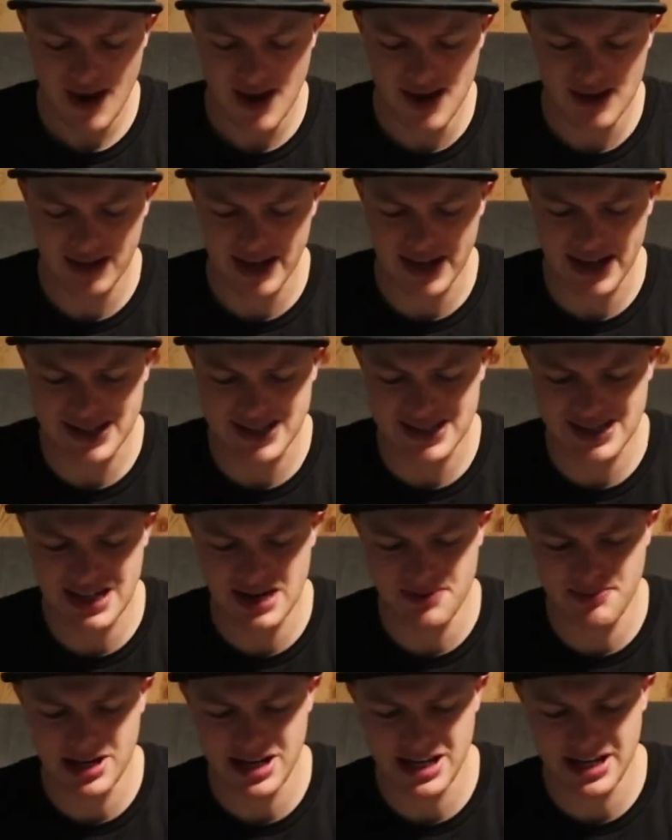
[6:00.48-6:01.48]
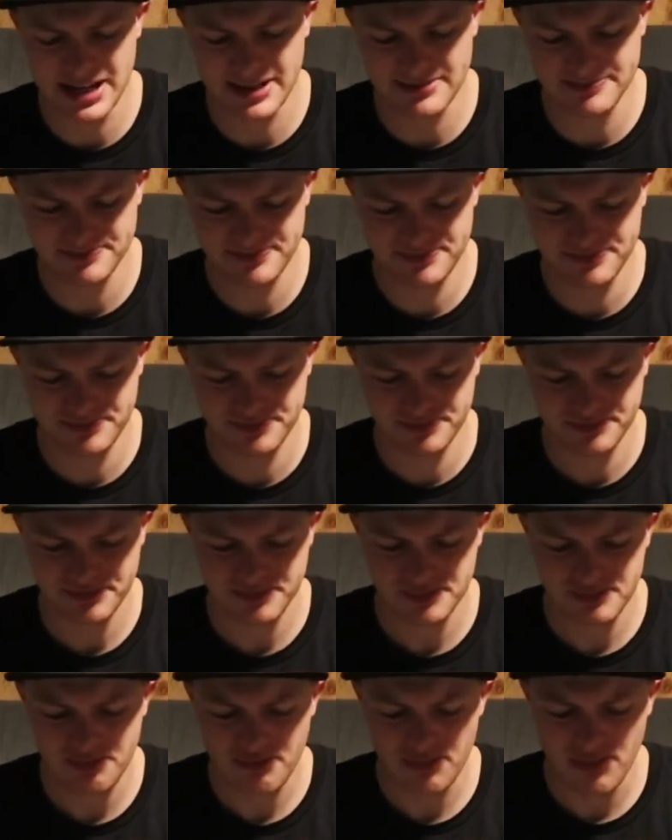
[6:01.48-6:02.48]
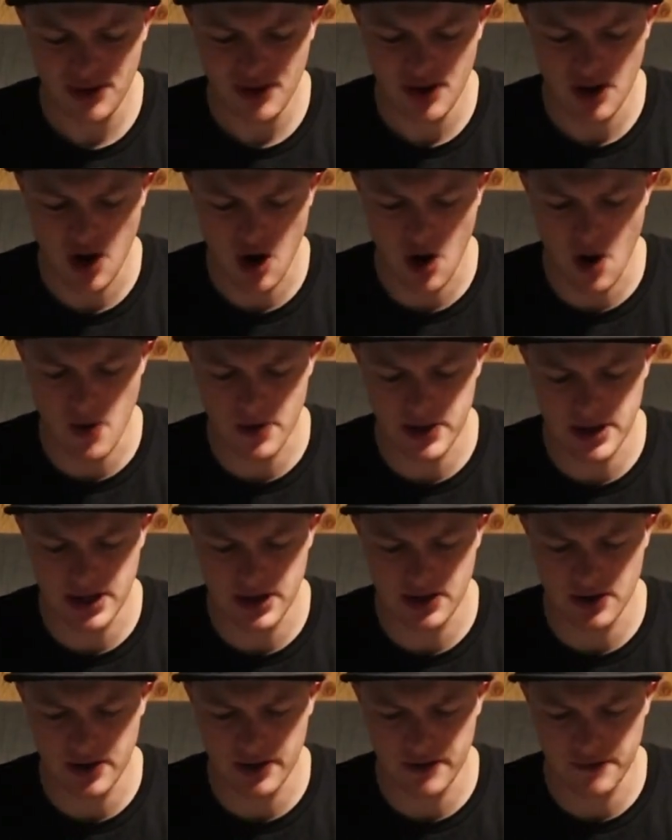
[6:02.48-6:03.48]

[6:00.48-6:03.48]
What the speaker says: Like a cinnamony, oaky kind of